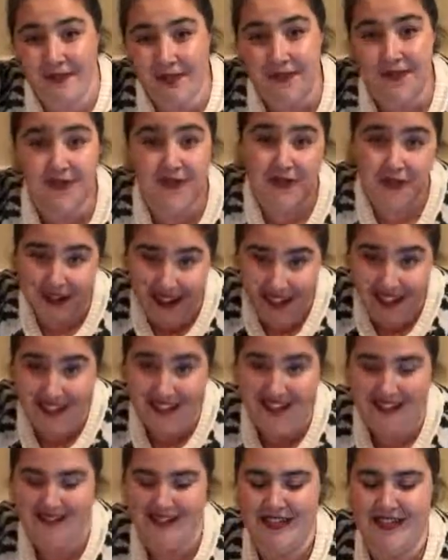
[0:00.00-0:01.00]
So doing a
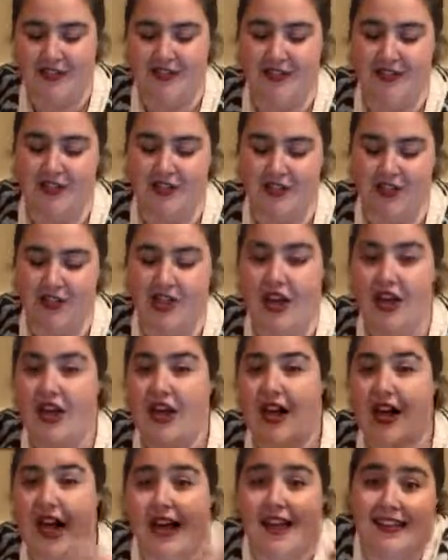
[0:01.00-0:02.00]
little research,
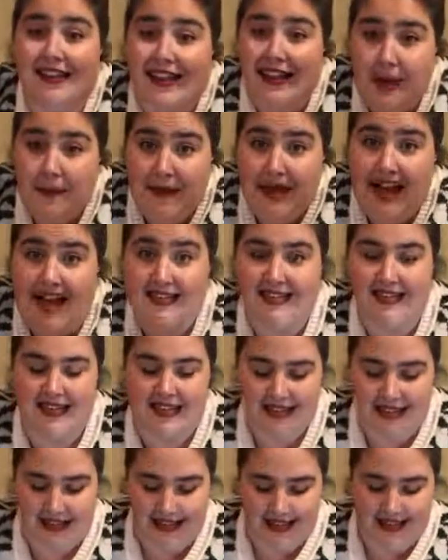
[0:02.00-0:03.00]
a clay mask is
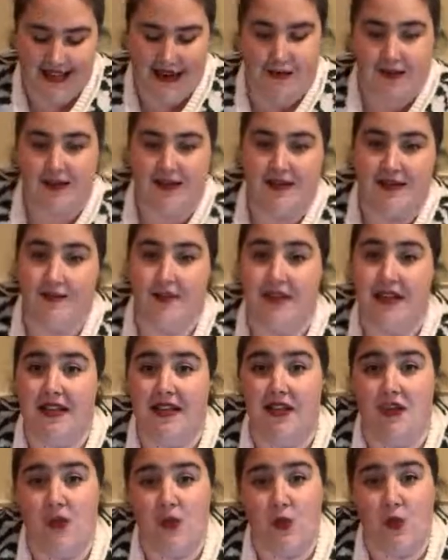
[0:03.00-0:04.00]
an example of something that
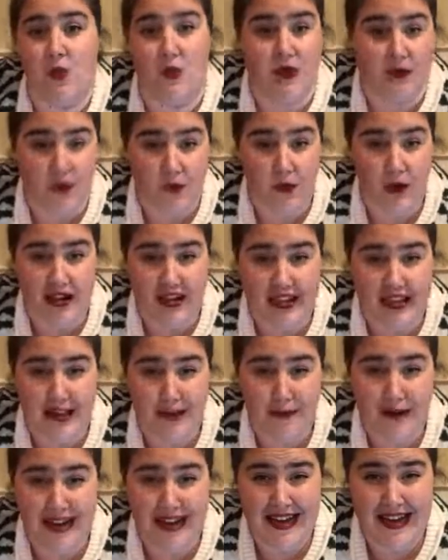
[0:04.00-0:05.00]
you wouldn't want to keep
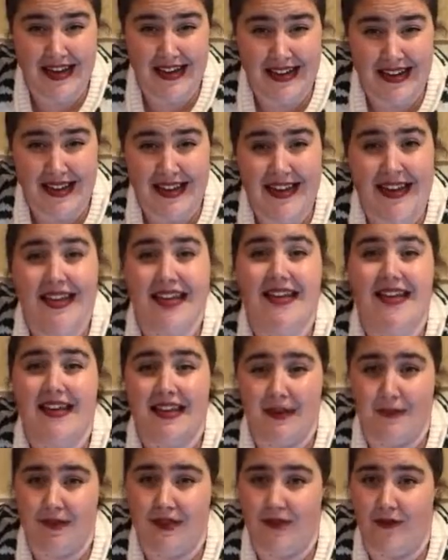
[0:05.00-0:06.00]

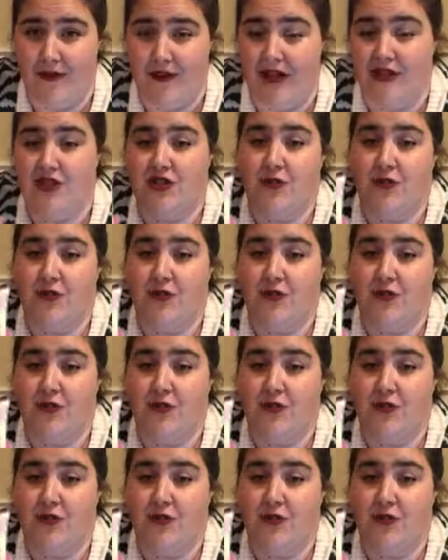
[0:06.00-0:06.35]
in the fridge.